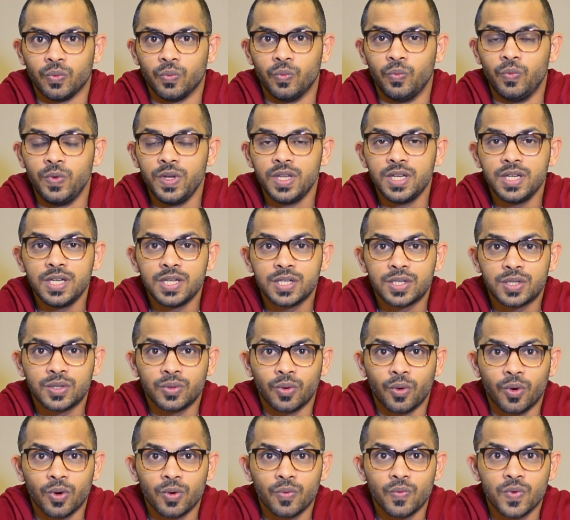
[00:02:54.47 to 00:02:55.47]
we need to
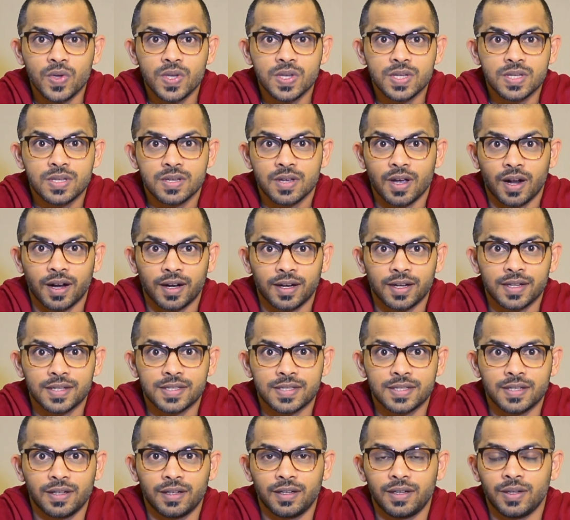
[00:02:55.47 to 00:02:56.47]
always
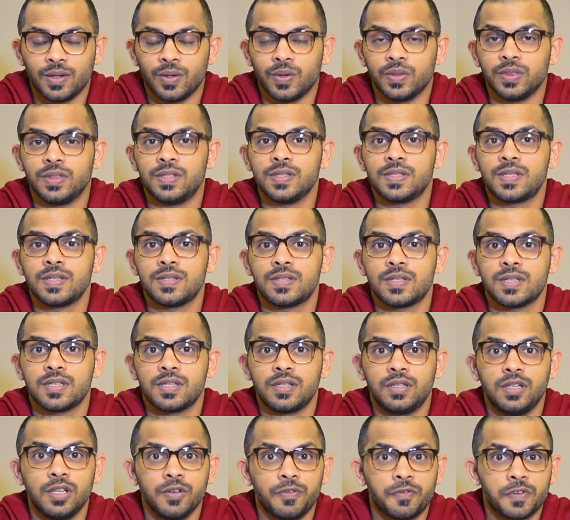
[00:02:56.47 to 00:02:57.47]
understand this is a
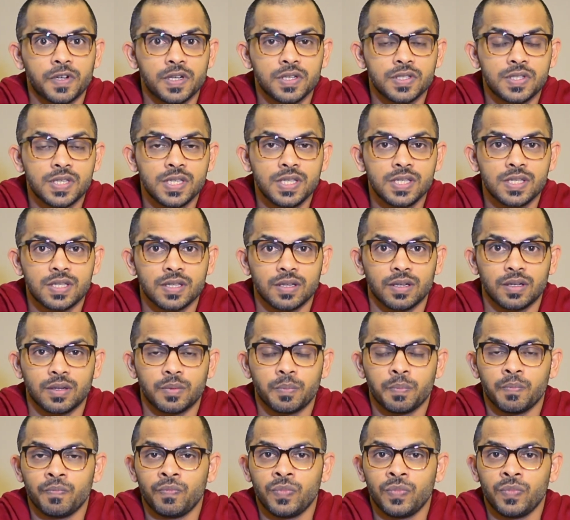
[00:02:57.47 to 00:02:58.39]
different season